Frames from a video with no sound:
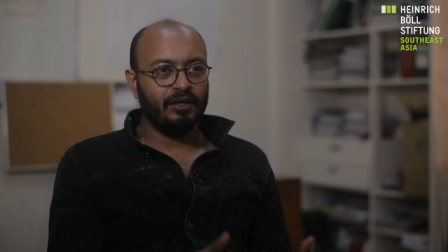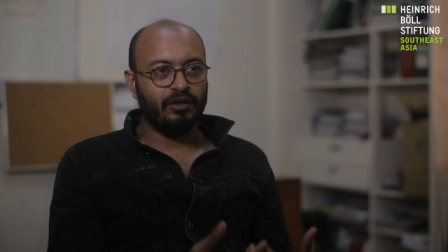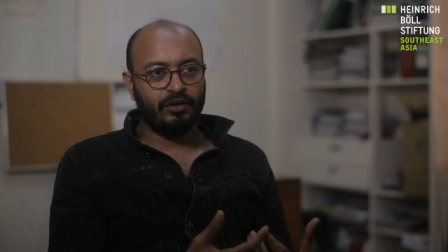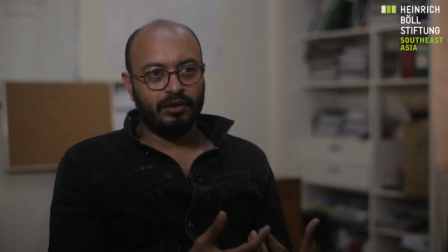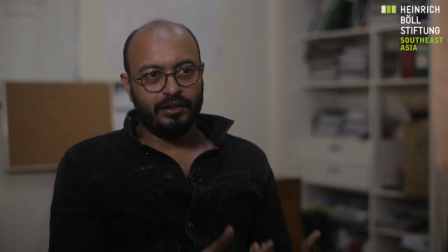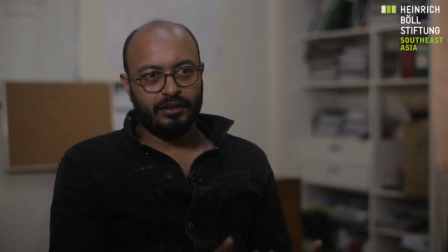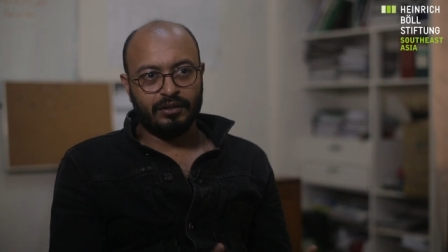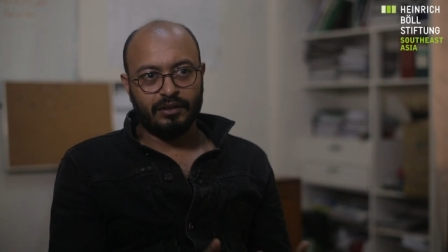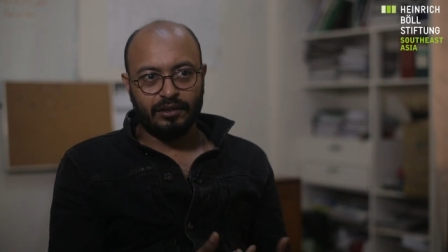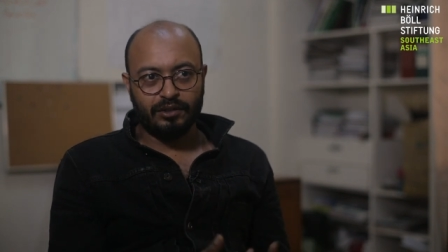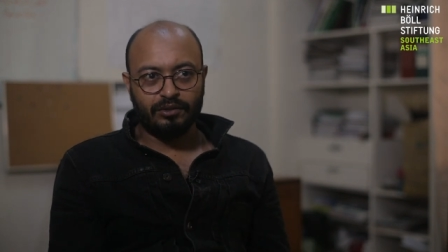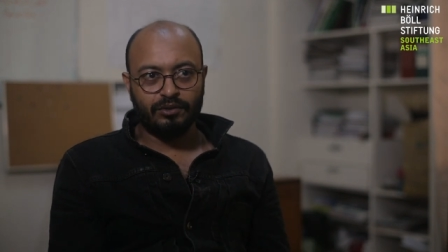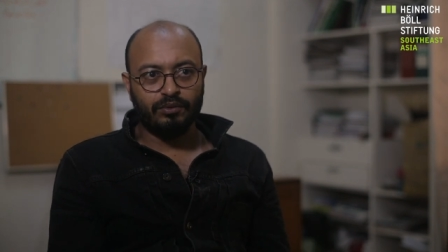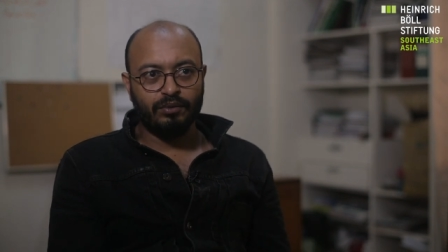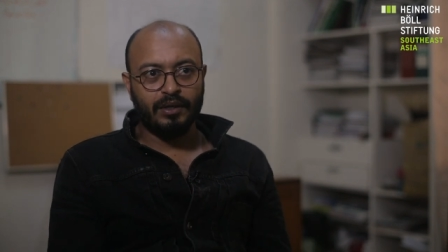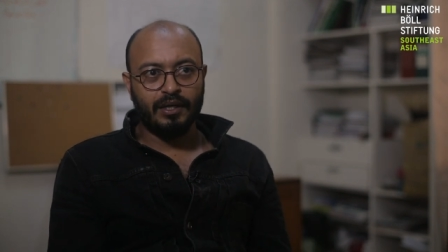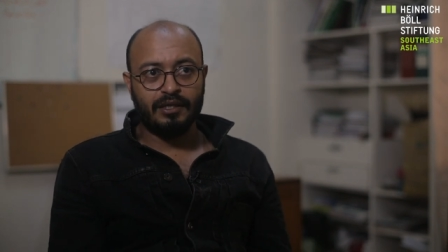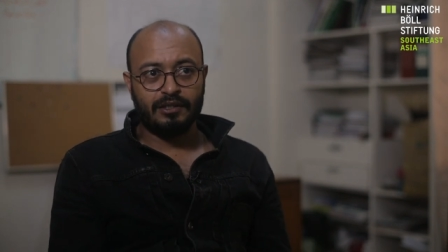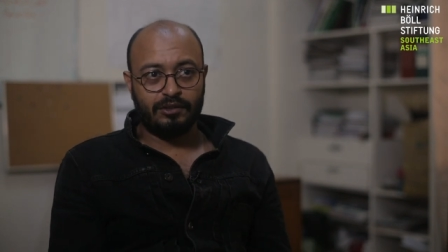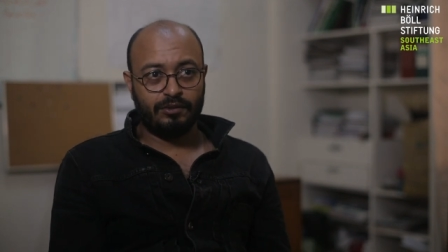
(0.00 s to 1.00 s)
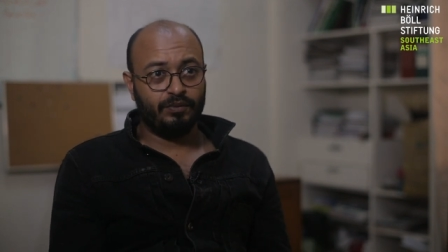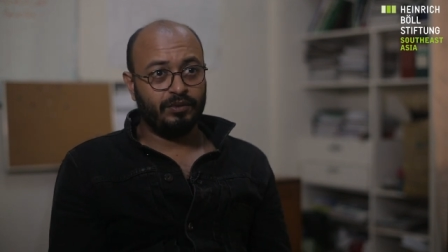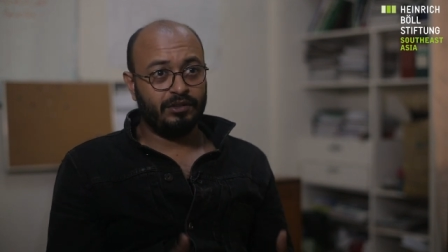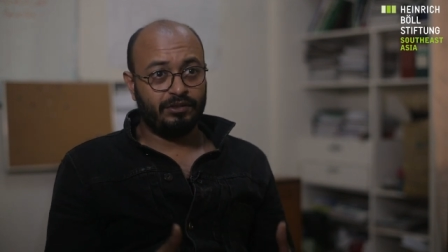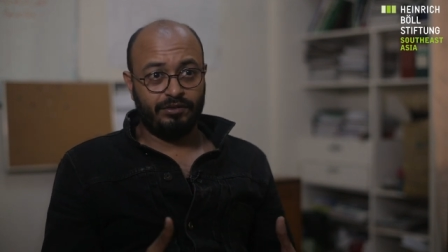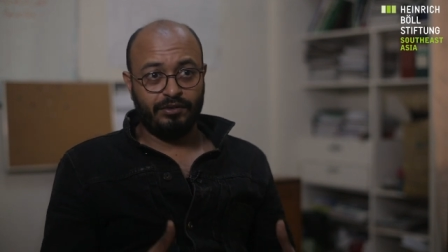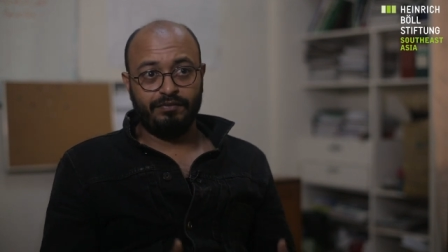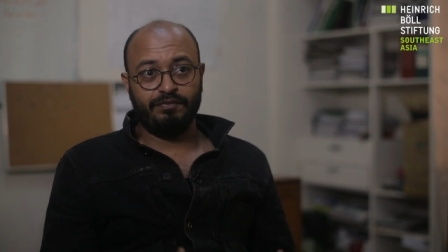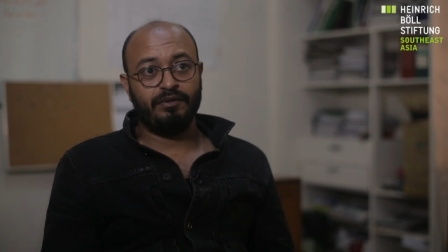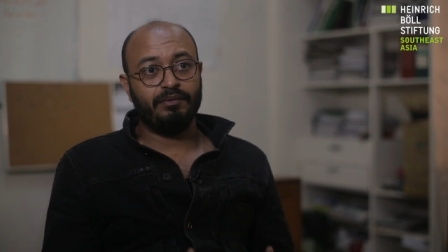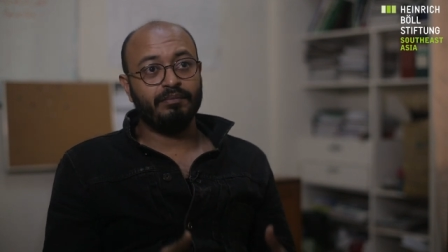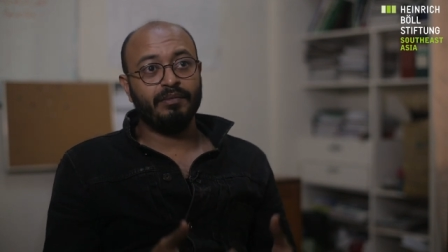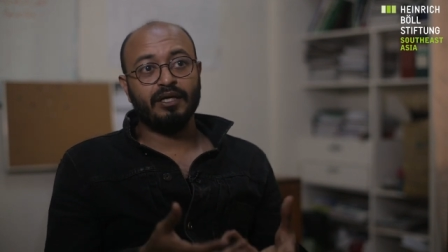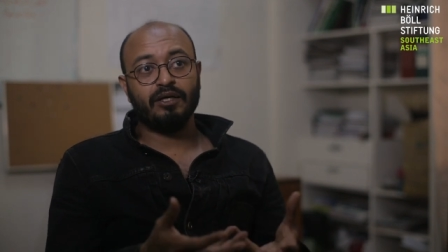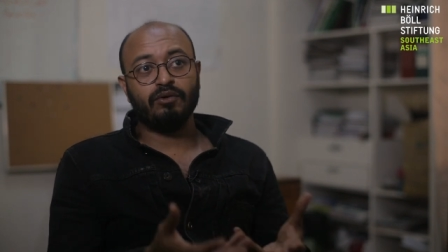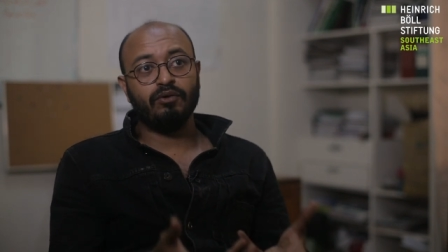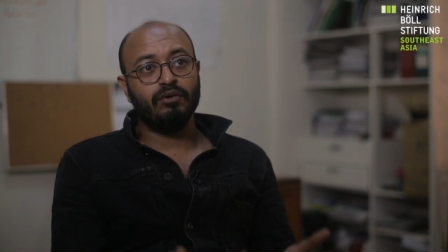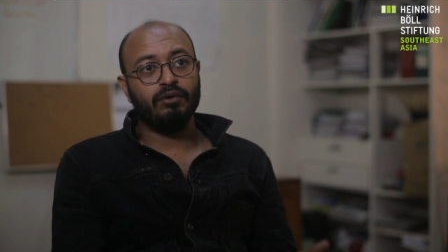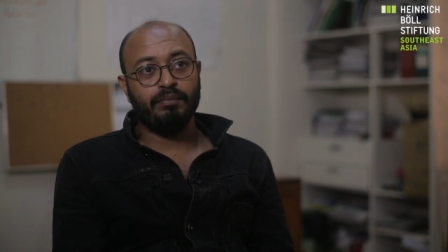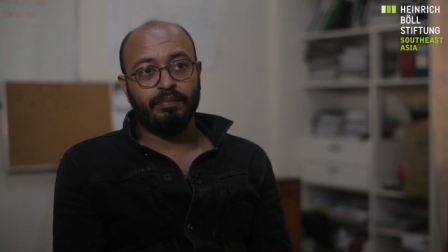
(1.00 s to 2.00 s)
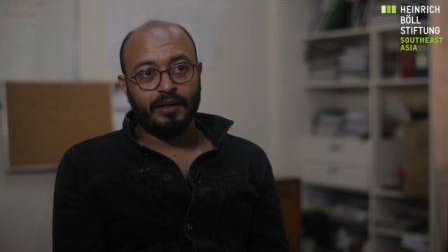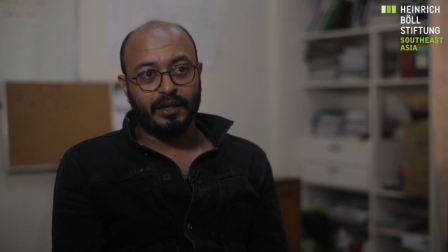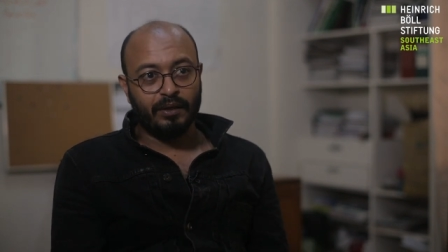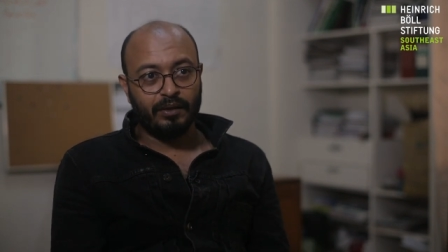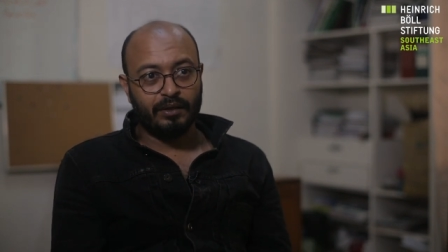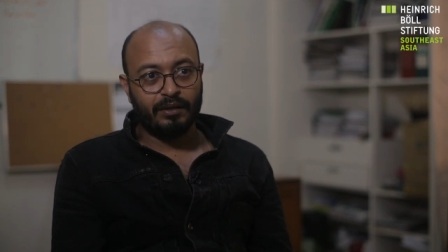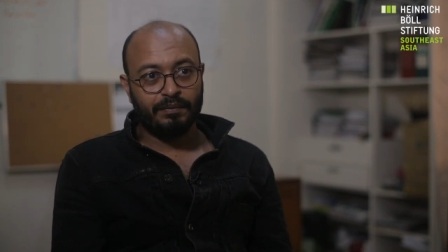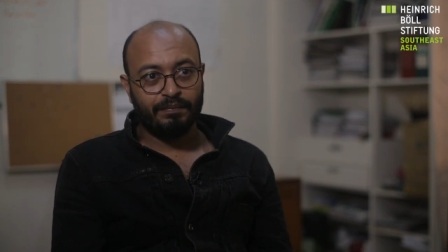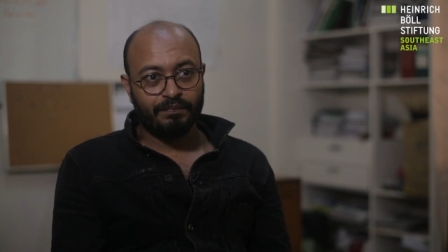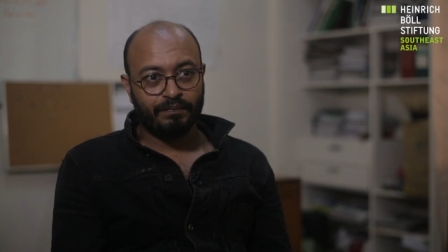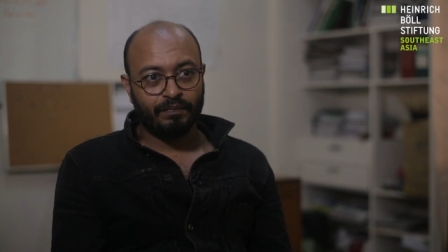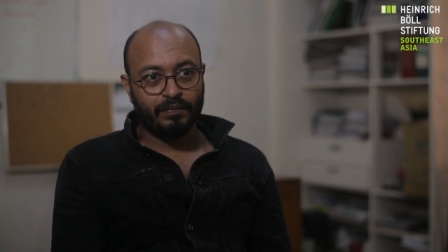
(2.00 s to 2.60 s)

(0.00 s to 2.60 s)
or in the US, was driven by coal power.